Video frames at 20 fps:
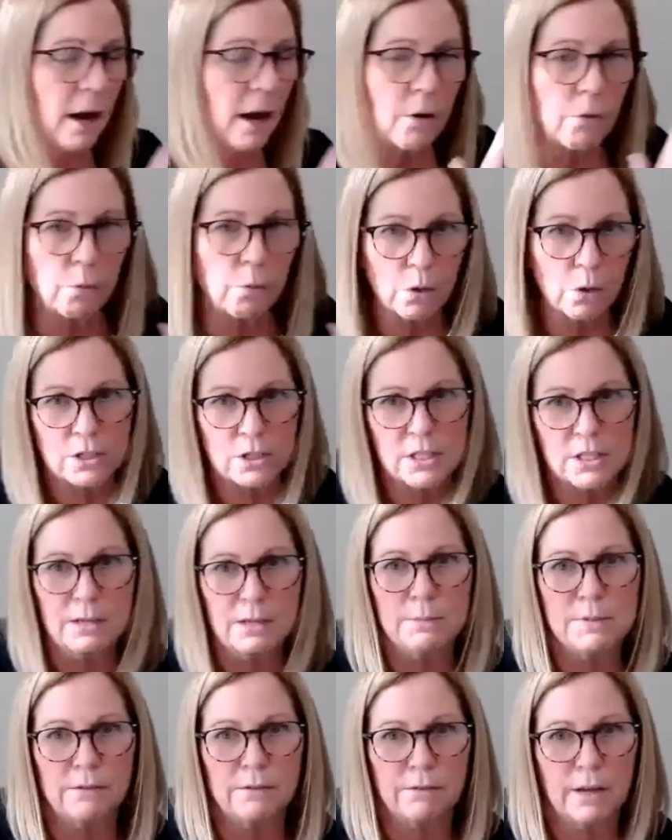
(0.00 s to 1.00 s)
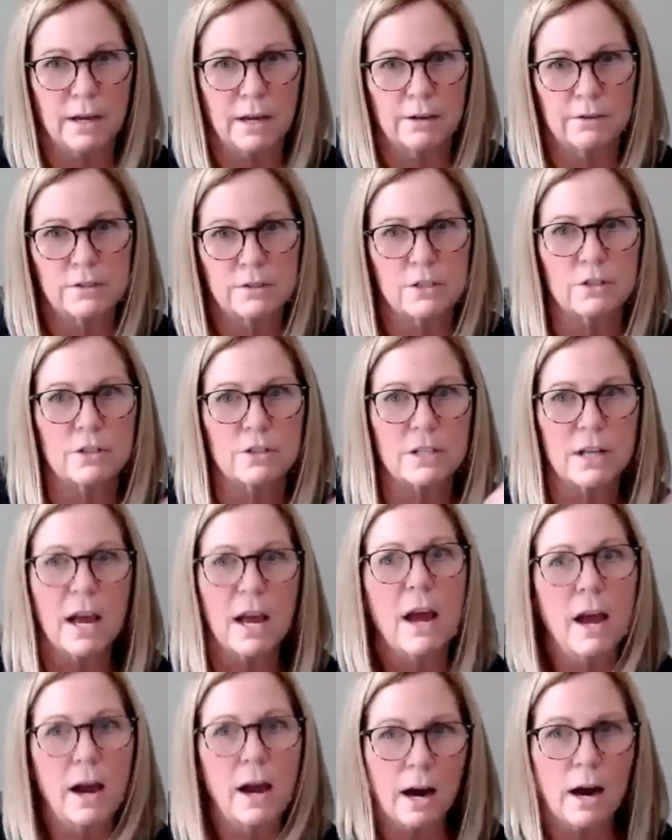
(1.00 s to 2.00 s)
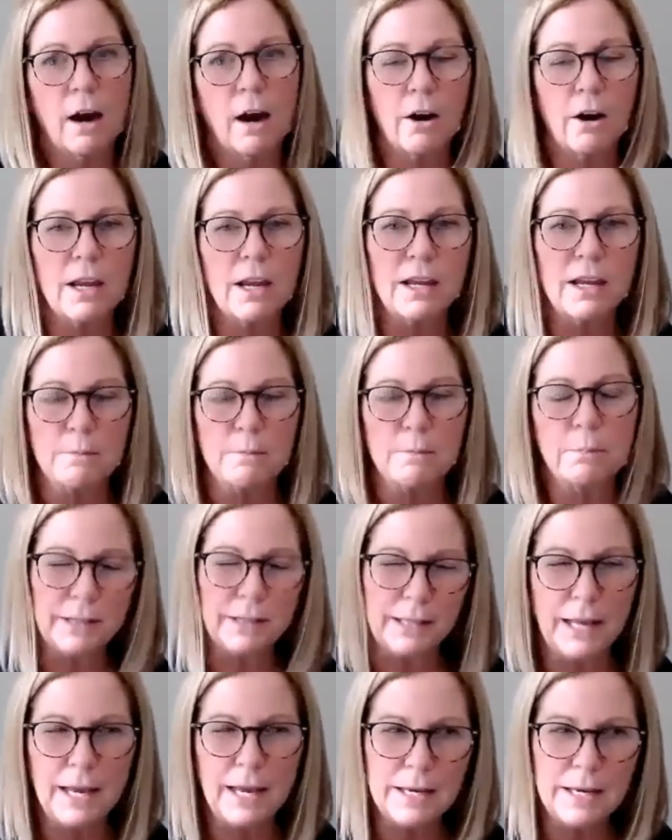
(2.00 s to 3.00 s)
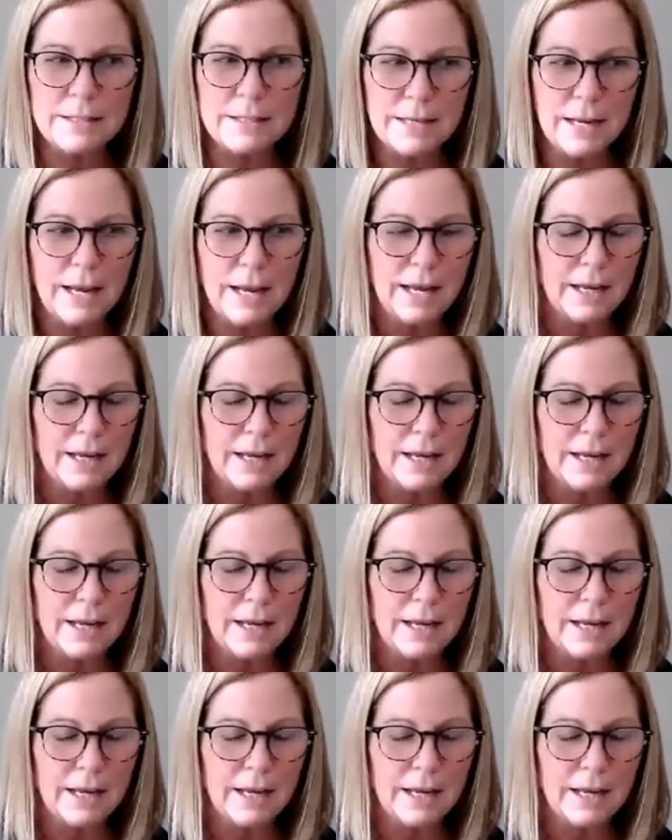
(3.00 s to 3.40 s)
Our work teams of counselors are in place